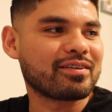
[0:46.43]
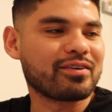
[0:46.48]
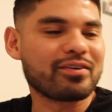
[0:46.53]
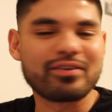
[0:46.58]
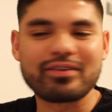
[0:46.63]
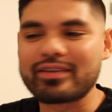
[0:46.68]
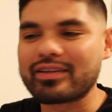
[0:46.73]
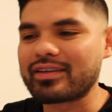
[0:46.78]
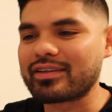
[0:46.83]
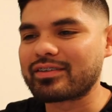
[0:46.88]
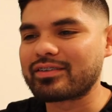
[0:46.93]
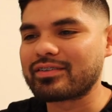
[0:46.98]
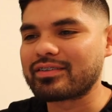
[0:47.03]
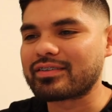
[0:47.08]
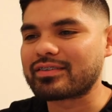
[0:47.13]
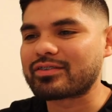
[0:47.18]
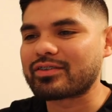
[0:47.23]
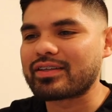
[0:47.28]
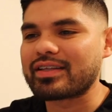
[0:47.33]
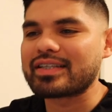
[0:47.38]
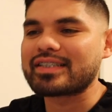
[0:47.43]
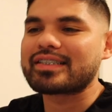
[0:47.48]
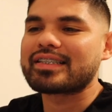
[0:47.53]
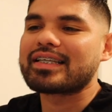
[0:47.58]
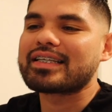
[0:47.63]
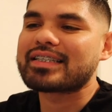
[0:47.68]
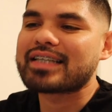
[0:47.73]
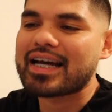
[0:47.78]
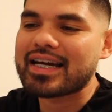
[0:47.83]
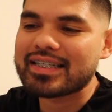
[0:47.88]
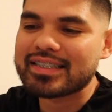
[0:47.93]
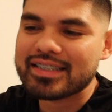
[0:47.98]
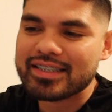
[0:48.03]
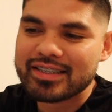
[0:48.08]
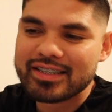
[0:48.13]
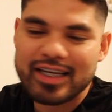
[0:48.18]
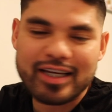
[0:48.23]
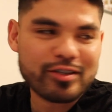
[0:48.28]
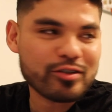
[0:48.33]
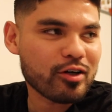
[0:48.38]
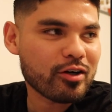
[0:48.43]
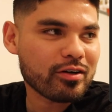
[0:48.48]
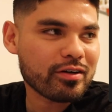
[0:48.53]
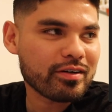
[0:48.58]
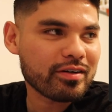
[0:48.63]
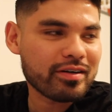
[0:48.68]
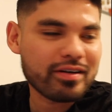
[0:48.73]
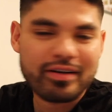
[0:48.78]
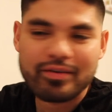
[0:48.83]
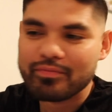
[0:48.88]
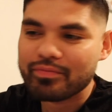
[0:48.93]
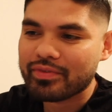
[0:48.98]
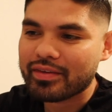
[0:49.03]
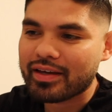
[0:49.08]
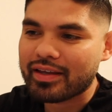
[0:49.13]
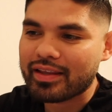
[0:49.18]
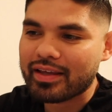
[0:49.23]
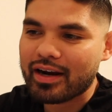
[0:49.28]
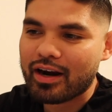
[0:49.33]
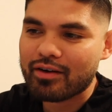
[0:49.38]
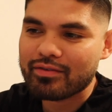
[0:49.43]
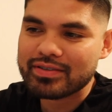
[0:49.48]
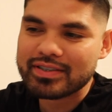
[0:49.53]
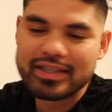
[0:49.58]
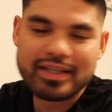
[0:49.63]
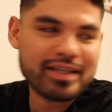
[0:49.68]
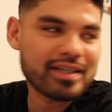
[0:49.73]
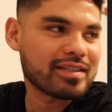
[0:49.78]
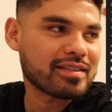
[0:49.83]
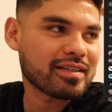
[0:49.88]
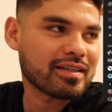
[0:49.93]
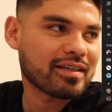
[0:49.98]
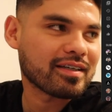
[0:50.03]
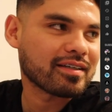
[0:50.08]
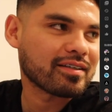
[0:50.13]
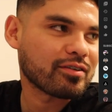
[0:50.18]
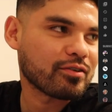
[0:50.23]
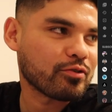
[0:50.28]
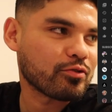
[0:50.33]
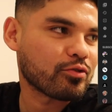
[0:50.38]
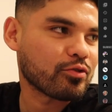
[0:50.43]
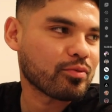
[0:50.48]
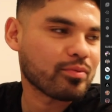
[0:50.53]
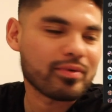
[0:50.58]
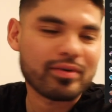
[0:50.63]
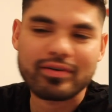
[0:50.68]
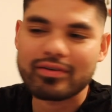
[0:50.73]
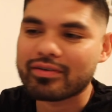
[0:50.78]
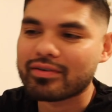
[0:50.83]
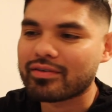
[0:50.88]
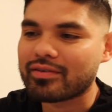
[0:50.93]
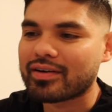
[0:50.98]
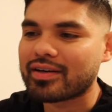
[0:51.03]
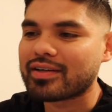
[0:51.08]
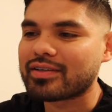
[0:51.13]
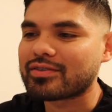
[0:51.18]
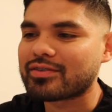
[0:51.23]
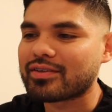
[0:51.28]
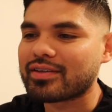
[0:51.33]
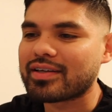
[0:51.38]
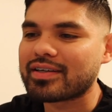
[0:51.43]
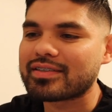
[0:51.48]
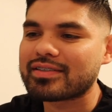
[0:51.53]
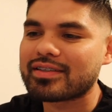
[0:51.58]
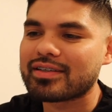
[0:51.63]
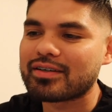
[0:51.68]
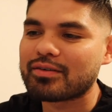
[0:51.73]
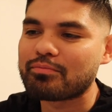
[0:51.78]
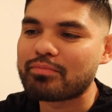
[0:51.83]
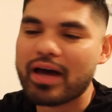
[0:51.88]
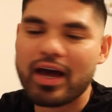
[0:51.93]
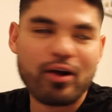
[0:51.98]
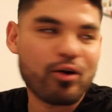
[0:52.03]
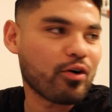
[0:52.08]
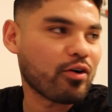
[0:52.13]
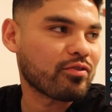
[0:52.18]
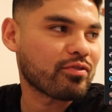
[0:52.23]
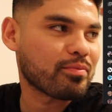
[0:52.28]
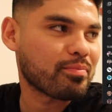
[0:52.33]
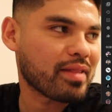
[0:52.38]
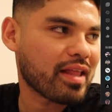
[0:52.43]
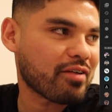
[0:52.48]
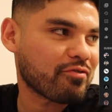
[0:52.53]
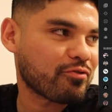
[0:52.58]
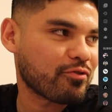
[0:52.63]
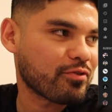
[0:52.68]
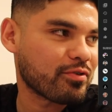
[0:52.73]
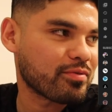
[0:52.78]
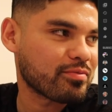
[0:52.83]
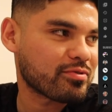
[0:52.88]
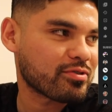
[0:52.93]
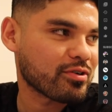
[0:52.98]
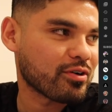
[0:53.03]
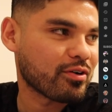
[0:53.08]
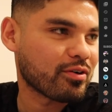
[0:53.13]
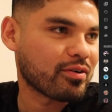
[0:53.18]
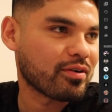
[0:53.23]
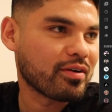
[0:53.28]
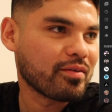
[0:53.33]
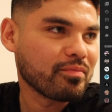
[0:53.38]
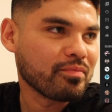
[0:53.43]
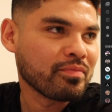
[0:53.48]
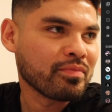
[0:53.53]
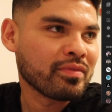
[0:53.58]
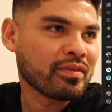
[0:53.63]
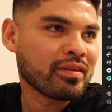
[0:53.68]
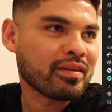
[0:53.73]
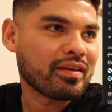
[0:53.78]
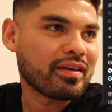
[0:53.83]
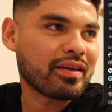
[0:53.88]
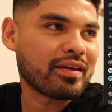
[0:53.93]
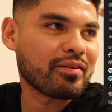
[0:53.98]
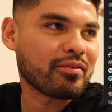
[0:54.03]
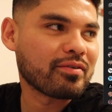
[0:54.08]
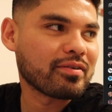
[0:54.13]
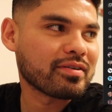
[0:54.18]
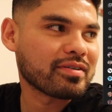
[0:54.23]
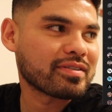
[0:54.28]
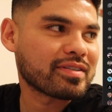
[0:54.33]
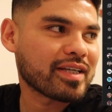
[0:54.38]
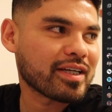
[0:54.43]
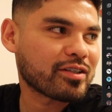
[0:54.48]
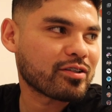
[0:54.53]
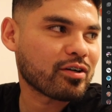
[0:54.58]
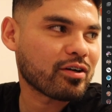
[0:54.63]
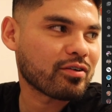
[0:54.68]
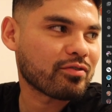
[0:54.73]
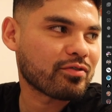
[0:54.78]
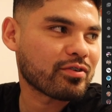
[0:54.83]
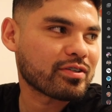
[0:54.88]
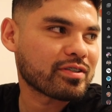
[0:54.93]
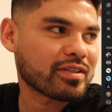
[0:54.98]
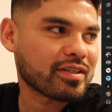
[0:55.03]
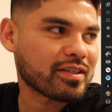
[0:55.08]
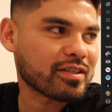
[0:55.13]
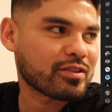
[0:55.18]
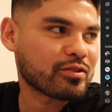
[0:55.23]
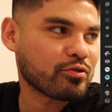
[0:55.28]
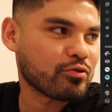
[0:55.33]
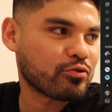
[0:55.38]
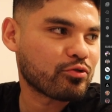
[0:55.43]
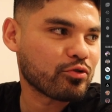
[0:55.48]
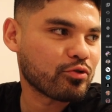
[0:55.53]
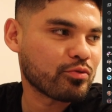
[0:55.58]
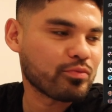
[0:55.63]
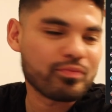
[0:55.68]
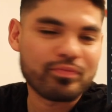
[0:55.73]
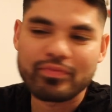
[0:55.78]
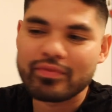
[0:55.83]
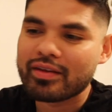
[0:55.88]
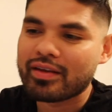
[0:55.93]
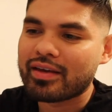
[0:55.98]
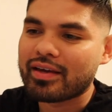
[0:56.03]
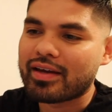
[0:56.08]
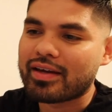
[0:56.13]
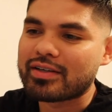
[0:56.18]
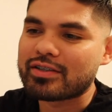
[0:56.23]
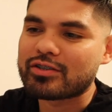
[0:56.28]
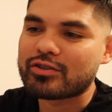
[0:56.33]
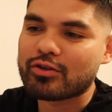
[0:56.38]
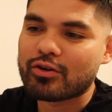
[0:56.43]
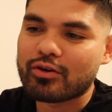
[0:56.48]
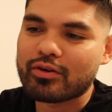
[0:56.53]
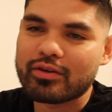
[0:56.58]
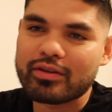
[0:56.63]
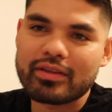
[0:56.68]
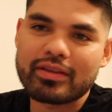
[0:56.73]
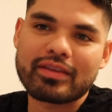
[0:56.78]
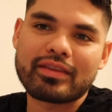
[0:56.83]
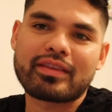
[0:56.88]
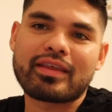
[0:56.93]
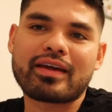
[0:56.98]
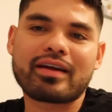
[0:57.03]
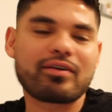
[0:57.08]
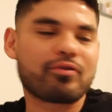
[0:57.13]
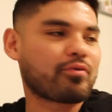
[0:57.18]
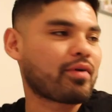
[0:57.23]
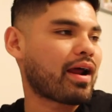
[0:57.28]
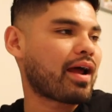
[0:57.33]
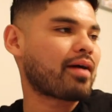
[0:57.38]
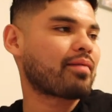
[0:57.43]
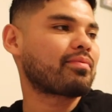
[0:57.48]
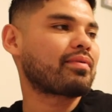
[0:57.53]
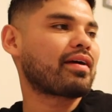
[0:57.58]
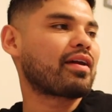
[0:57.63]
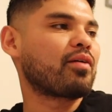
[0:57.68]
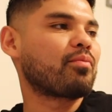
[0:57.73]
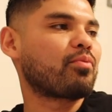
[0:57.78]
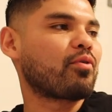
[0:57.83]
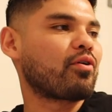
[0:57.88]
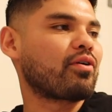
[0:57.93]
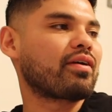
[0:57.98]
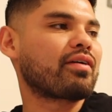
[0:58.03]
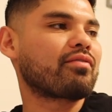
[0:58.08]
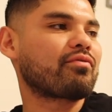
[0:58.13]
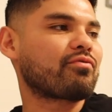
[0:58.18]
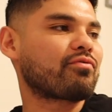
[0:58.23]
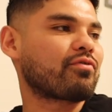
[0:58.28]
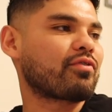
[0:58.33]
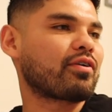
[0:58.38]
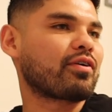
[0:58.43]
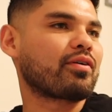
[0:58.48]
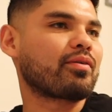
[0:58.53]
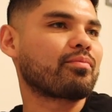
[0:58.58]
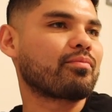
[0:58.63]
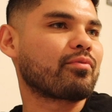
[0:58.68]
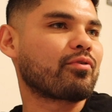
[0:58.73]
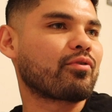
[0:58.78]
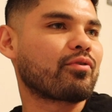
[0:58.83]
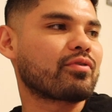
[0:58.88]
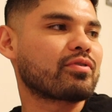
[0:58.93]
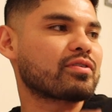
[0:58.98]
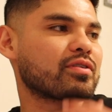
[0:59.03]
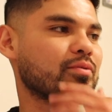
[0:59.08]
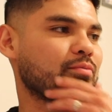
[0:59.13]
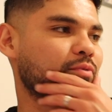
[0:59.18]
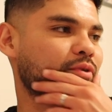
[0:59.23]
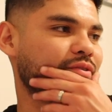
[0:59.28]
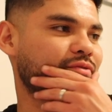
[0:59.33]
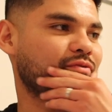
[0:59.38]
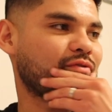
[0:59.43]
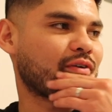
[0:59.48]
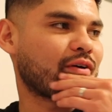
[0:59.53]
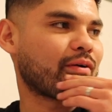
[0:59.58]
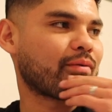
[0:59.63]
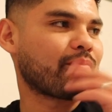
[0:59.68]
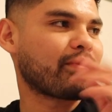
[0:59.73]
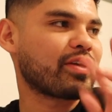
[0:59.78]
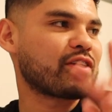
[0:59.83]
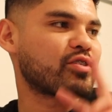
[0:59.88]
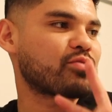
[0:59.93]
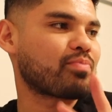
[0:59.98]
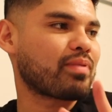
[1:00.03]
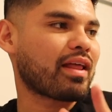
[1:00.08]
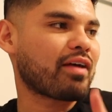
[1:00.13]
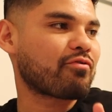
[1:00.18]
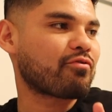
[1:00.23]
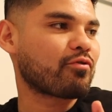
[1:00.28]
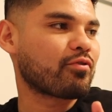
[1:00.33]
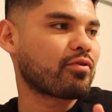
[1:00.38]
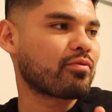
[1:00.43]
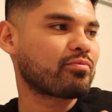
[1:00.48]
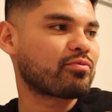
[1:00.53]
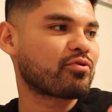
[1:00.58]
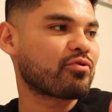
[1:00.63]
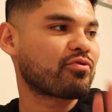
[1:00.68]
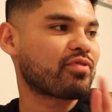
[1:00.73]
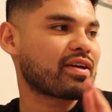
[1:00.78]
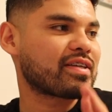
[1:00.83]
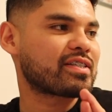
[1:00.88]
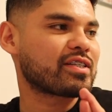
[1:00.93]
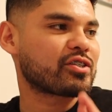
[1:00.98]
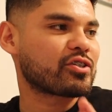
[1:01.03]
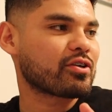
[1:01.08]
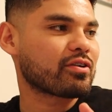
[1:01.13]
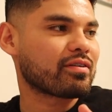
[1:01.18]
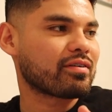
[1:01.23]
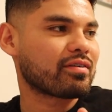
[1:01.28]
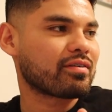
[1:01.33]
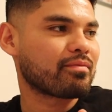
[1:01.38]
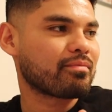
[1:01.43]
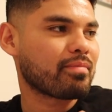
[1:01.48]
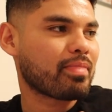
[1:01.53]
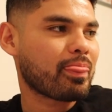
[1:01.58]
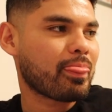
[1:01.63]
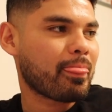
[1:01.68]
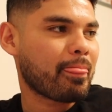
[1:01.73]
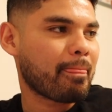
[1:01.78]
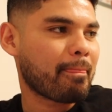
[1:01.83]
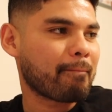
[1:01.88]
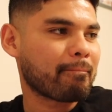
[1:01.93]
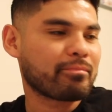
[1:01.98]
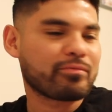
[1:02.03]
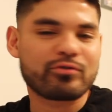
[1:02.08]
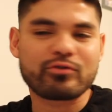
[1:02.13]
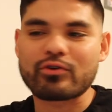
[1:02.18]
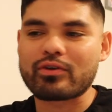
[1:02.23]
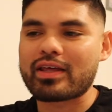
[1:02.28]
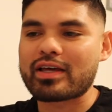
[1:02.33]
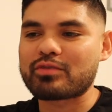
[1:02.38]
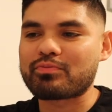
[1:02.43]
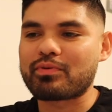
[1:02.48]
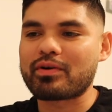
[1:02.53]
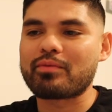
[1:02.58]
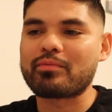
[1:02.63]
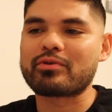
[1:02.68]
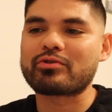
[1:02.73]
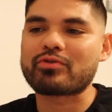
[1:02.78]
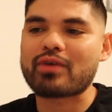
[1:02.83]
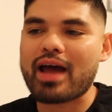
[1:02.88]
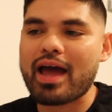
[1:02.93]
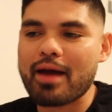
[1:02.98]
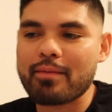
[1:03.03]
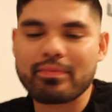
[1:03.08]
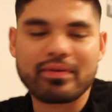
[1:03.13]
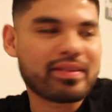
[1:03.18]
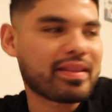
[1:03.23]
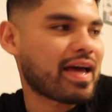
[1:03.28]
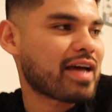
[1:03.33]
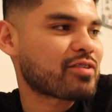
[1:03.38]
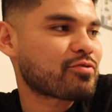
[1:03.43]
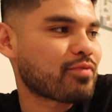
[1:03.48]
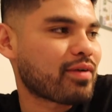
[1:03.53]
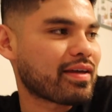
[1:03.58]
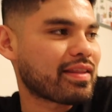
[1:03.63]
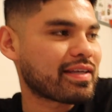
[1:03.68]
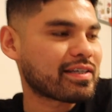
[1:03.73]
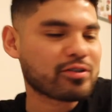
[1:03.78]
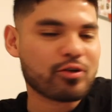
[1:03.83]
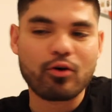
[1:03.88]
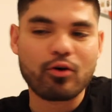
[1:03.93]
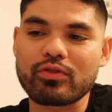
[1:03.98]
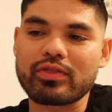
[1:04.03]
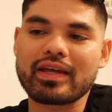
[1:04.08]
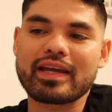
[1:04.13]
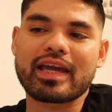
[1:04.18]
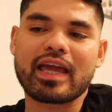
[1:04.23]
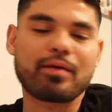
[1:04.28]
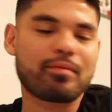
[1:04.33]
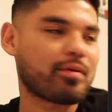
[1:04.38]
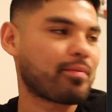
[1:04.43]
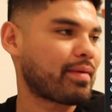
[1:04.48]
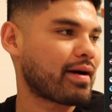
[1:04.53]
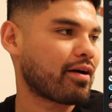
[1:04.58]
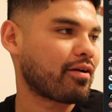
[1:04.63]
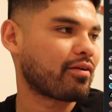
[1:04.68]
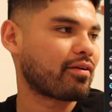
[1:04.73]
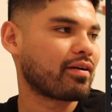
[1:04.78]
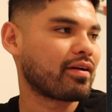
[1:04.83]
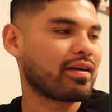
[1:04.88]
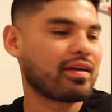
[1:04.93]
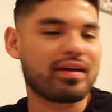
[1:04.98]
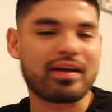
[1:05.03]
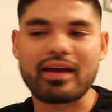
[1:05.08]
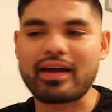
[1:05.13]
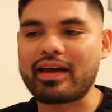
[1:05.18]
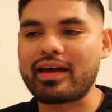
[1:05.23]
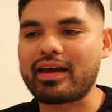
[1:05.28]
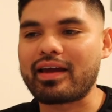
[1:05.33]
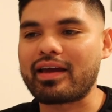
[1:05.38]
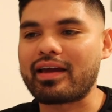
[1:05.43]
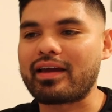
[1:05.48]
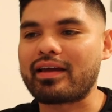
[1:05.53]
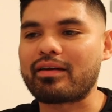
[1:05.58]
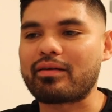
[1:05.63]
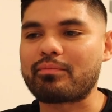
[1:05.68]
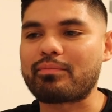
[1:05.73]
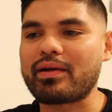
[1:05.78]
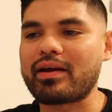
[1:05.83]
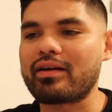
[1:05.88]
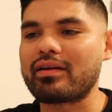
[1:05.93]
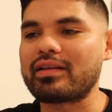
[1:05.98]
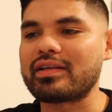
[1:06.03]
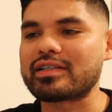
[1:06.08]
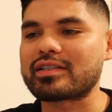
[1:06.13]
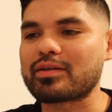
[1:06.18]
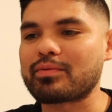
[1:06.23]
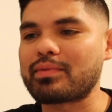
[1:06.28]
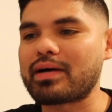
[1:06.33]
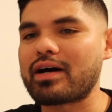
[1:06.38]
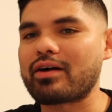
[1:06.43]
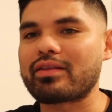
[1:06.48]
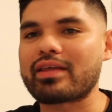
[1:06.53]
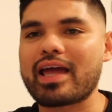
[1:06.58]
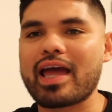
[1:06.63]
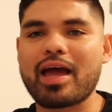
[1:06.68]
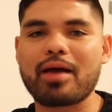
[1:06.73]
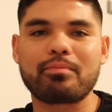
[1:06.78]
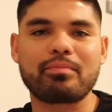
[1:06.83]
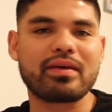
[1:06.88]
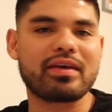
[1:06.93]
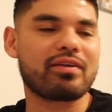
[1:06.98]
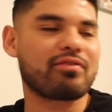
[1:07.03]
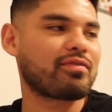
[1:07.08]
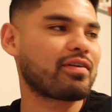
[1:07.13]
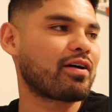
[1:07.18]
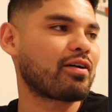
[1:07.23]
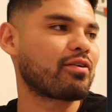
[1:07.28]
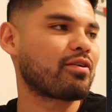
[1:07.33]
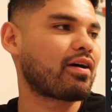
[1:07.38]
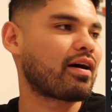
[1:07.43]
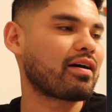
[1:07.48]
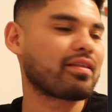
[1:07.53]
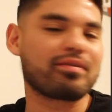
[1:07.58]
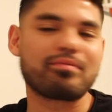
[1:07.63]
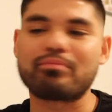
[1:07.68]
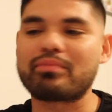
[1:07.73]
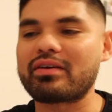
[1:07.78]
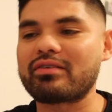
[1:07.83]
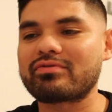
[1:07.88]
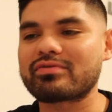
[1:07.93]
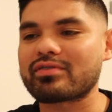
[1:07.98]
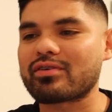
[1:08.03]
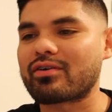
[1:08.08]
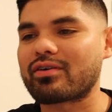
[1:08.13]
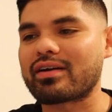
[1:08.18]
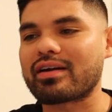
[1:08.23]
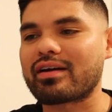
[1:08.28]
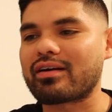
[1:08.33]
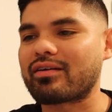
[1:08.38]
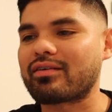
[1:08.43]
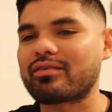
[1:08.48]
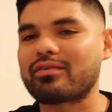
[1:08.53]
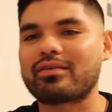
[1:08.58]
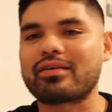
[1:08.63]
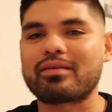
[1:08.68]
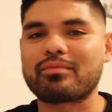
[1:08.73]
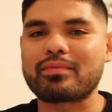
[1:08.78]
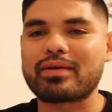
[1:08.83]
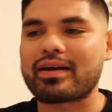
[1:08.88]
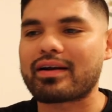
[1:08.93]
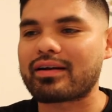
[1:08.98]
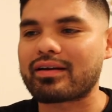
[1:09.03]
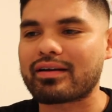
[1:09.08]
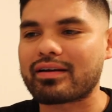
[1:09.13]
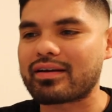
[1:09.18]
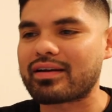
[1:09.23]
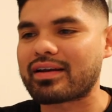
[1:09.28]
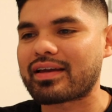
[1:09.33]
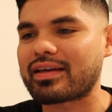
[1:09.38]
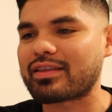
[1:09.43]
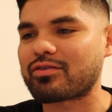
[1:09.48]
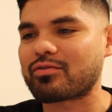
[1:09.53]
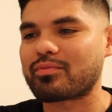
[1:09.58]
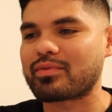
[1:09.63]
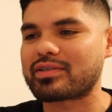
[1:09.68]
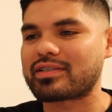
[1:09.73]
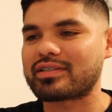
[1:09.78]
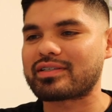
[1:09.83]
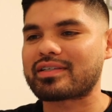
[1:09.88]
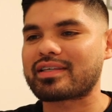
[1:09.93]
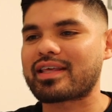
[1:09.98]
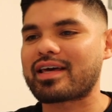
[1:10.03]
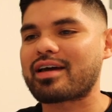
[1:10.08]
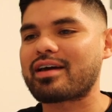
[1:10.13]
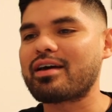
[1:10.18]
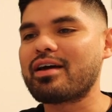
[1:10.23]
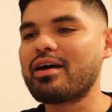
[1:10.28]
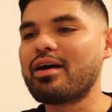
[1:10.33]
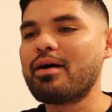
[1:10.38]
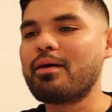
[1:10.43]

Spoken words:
You don't know the other dude? So this guy is a TikToker, and then obviously he's a YouTuber, mm-hmm. right? So this is the battle of the platform. So it was TikTok versus YouTube. And so they grabbed an opponent from, or someone from each platform to face each other. Mm. So that's pretty much what happened. That's why this thing came about. And apparently somehow they had beef. I don't know how the beef started. I don't know. I'm not going to get too much into that.